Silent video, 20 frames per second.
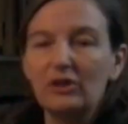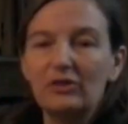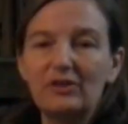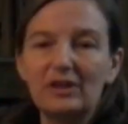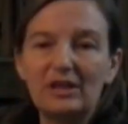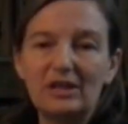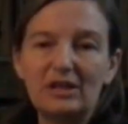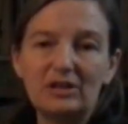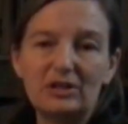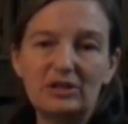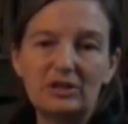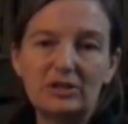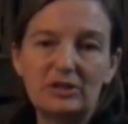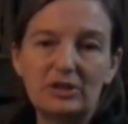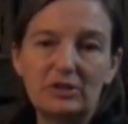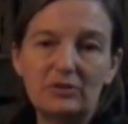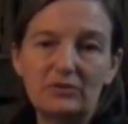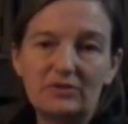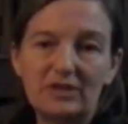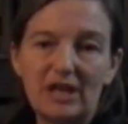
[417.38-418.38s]
the
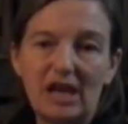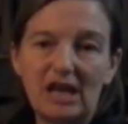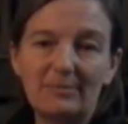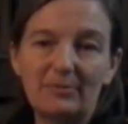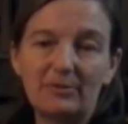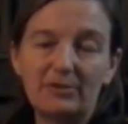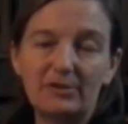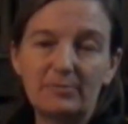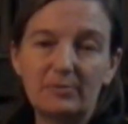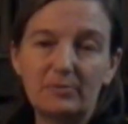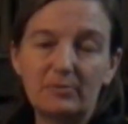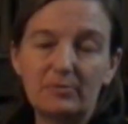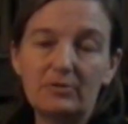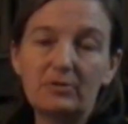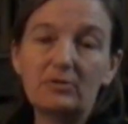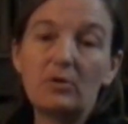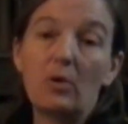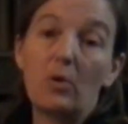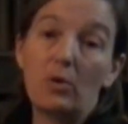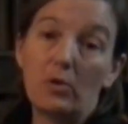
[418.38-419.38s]
2
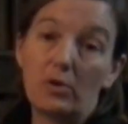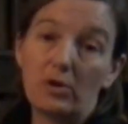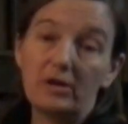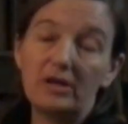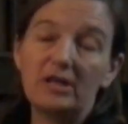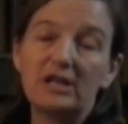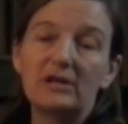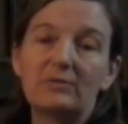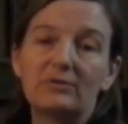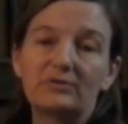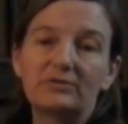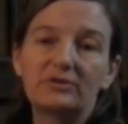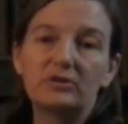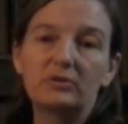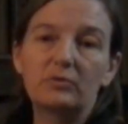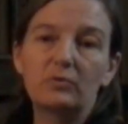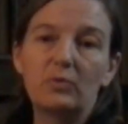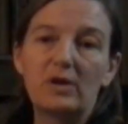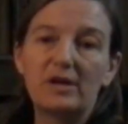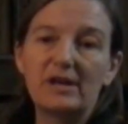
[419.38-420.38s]
tablespoons, or equal
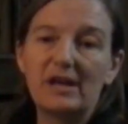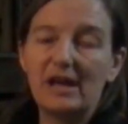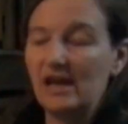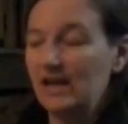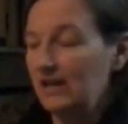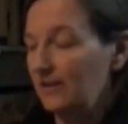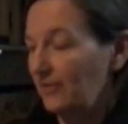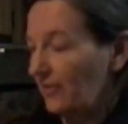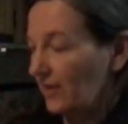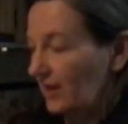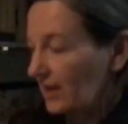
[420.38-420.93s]
to 1/8